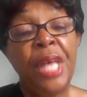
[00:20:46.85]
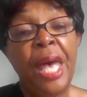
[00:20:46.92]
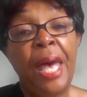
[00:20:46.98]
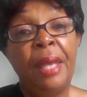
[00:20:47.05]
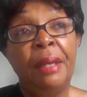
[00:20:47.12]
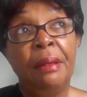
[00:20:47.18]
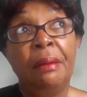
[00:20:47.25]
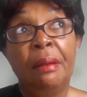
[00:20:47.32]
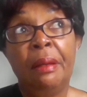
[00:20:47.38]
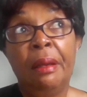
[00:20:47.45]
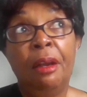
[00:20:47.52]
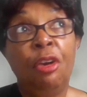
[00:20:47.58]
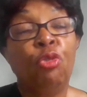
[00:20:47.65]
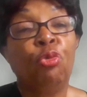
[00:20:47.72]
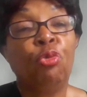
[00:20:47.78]
that
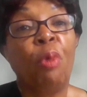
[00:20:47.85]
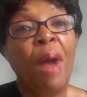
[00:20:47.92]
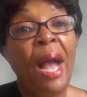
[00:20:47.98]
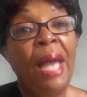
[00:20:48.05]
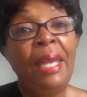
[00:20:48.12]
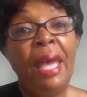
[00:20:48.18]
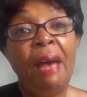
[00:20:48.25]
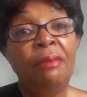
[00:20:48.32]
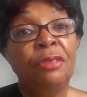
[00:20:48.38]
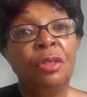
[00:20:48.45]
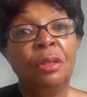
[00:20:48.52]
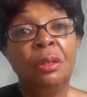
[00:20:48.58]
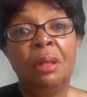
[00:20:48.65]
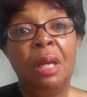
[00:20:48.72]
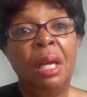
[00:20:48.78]
right
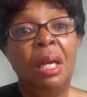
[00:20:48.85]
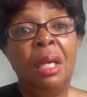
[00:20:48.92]
after